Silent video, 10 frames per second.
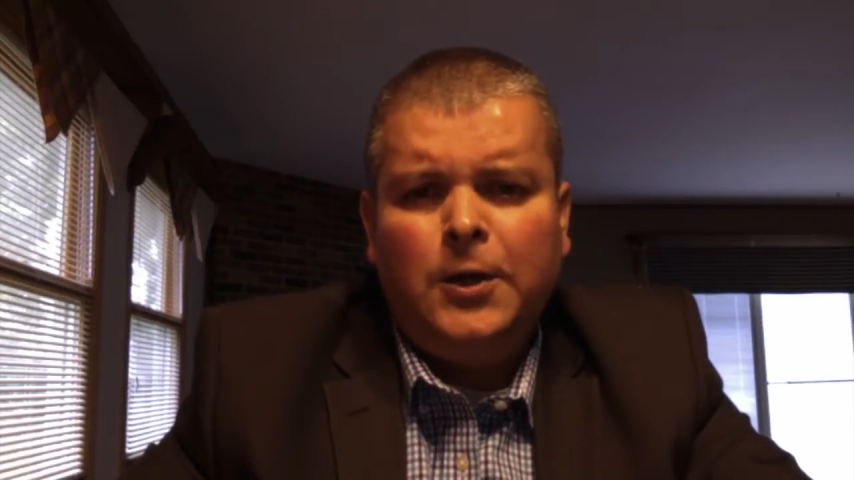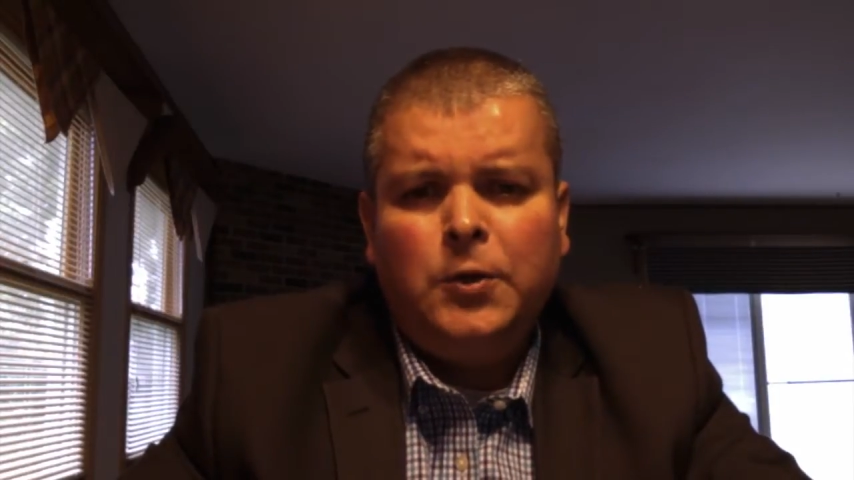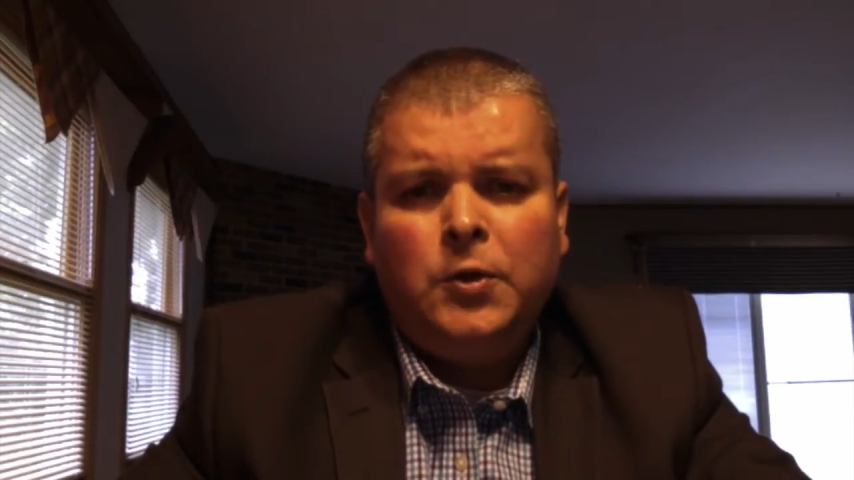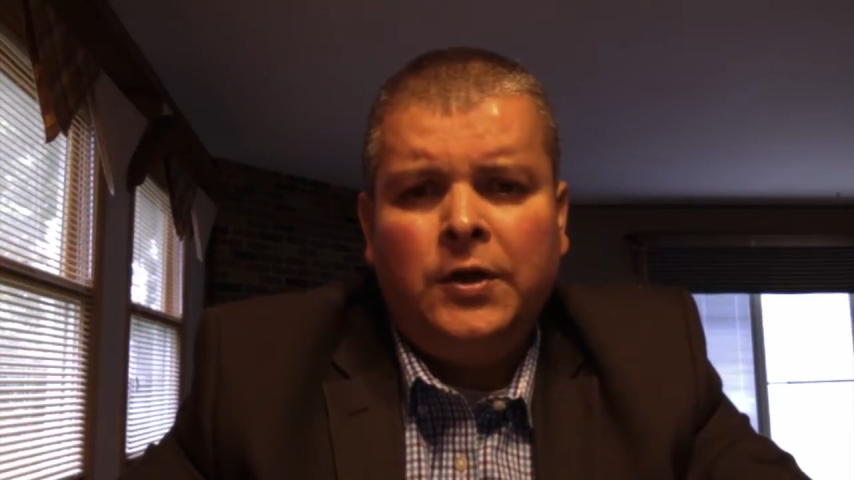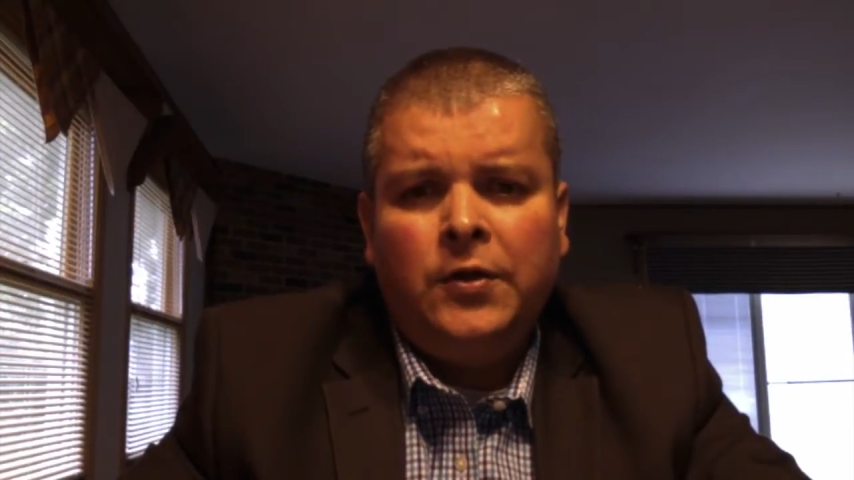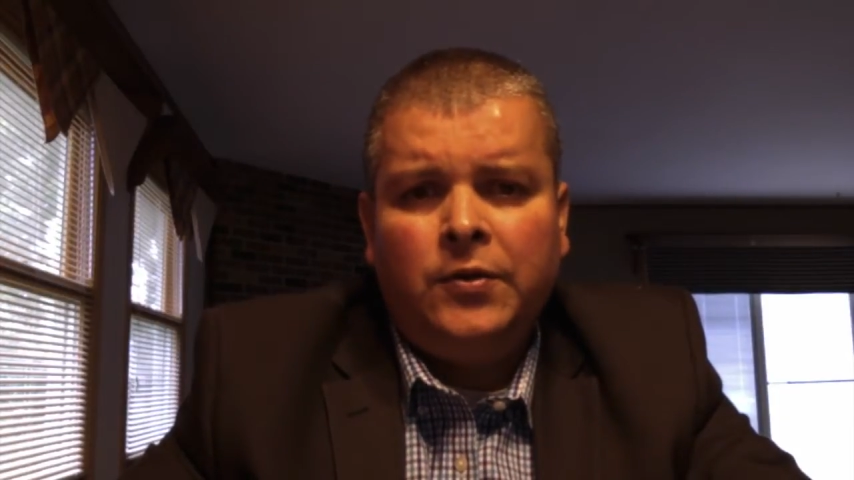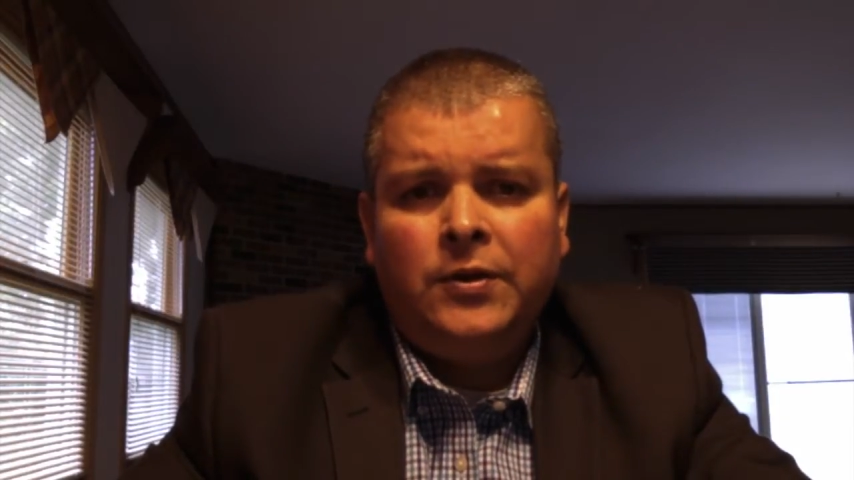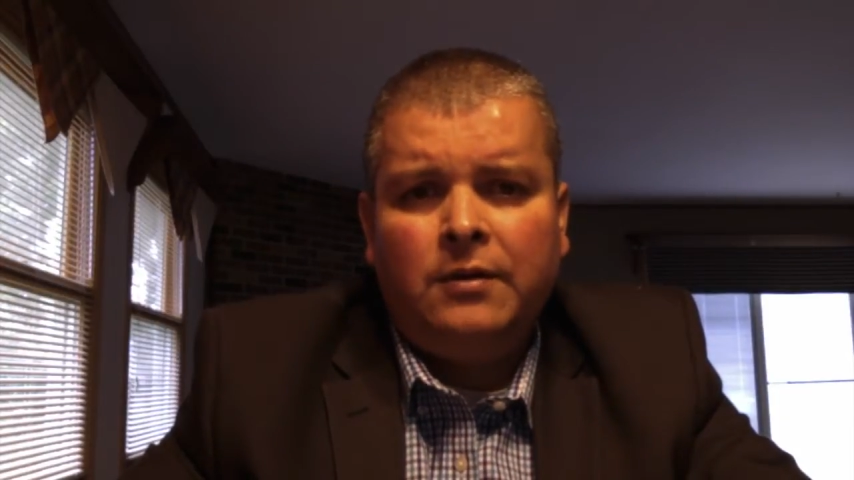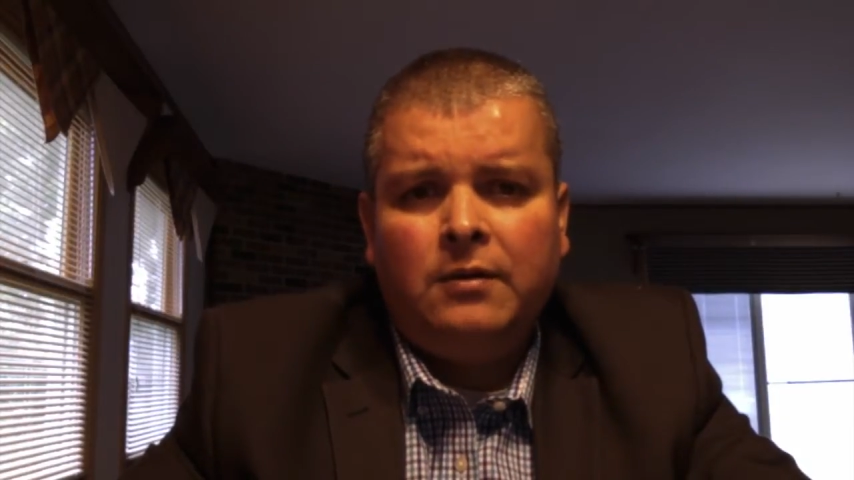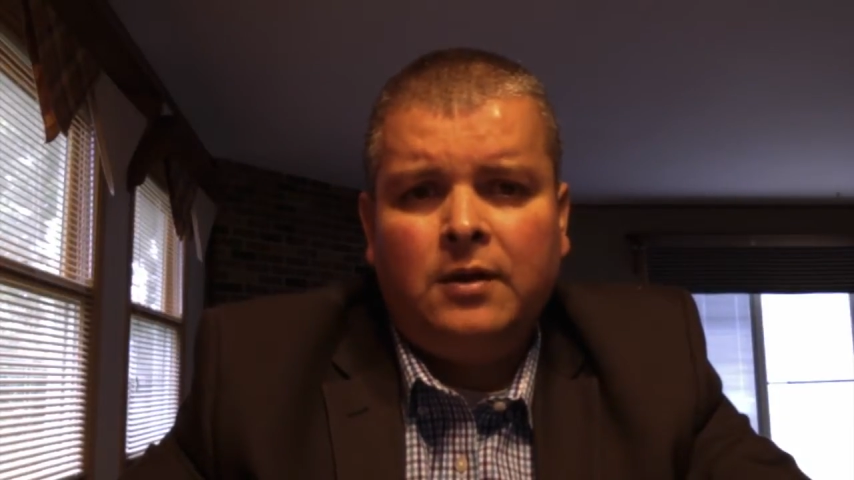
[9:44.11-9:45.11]
into any
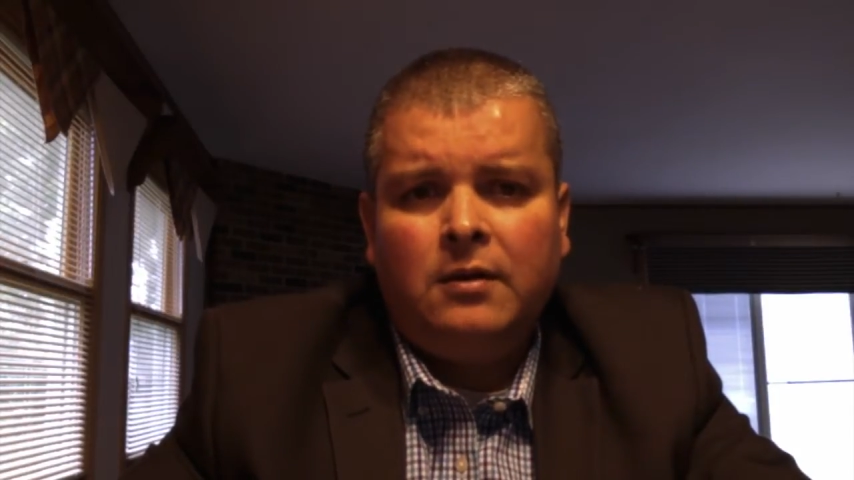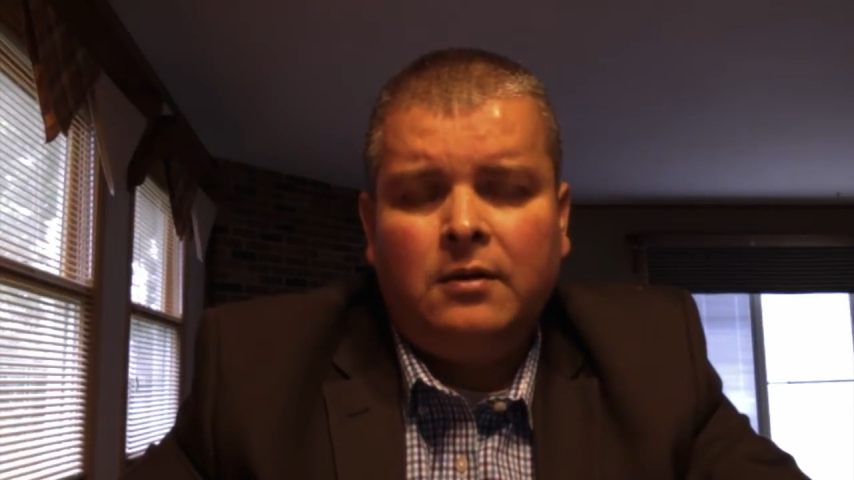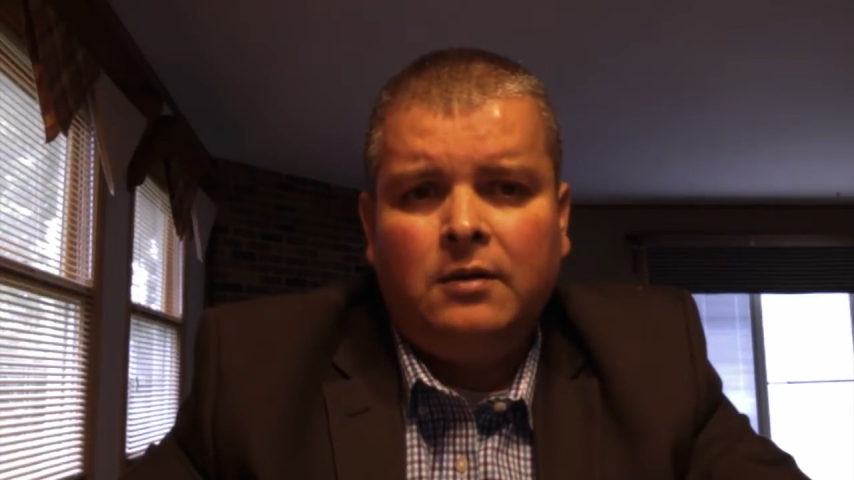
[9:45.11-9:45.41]
other